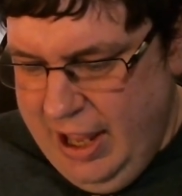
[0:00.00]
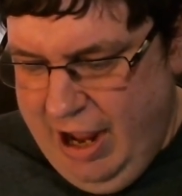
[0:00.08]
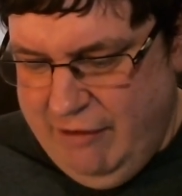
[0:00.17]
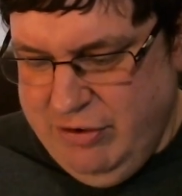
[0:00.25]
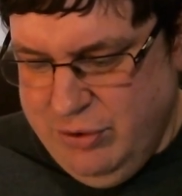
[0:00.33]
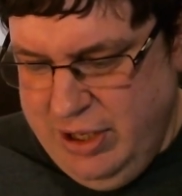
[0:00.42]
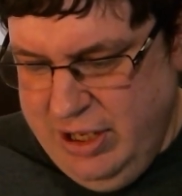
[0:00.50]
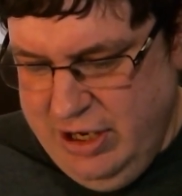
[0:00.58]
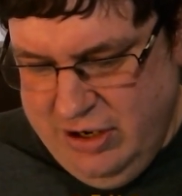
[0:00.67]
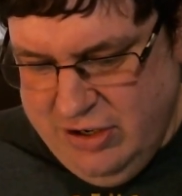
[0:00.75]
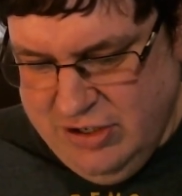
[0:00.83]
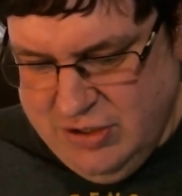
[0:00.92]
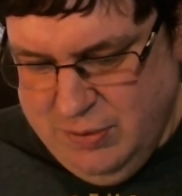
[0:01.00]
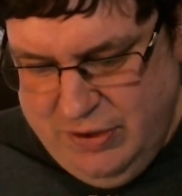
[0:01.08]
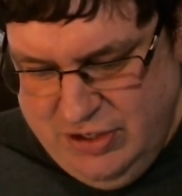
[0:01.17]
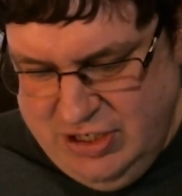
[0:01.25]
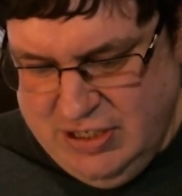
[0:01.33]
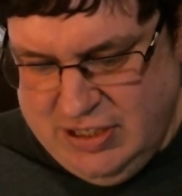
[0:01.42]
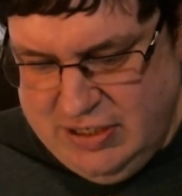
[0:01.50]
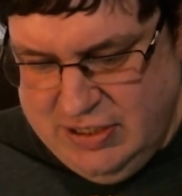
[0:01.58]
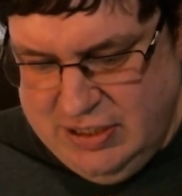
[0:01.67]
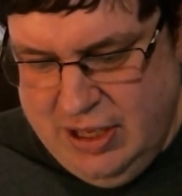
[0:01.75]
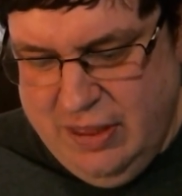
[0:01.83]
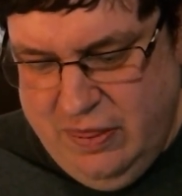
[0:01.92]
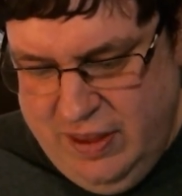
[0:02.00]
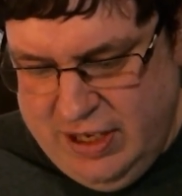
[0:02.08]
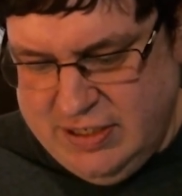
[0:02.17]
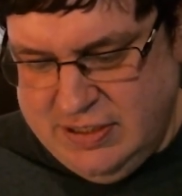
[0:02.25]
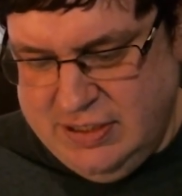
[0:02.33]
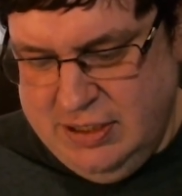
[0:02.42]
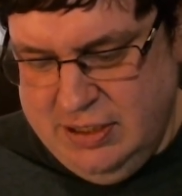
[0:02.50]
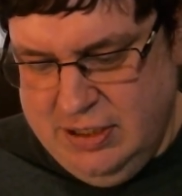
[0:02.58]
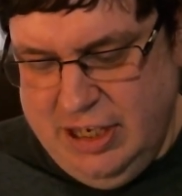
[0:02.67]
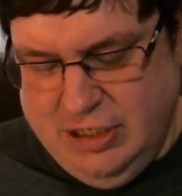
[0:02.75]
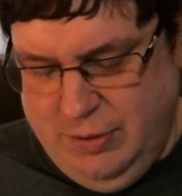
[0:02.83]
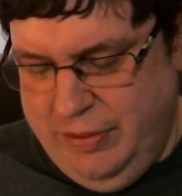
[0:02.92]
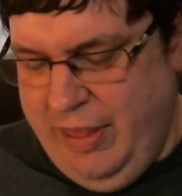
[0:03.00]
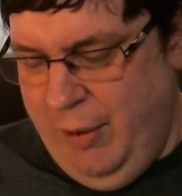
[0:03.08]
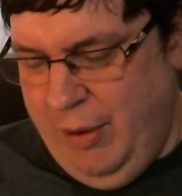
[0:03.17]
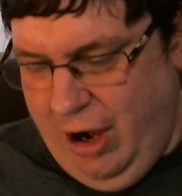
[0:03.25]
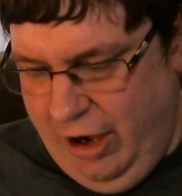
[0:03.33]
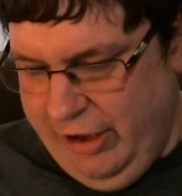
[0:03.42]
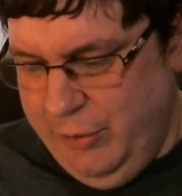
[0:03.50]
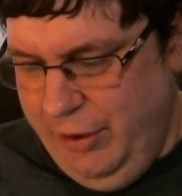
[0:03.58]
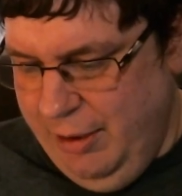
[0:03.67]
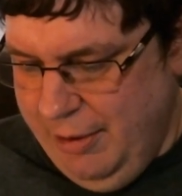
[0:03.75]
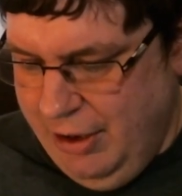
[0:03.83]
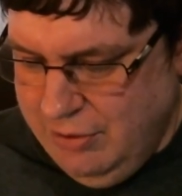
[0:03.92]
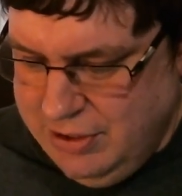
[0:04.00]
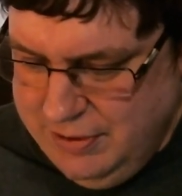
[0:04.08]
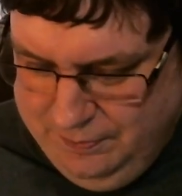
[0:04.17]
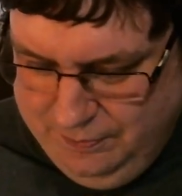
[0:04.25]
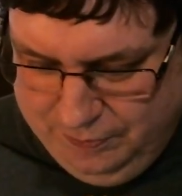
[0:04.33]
After 3 years with Jesus, this is what they were arguing about.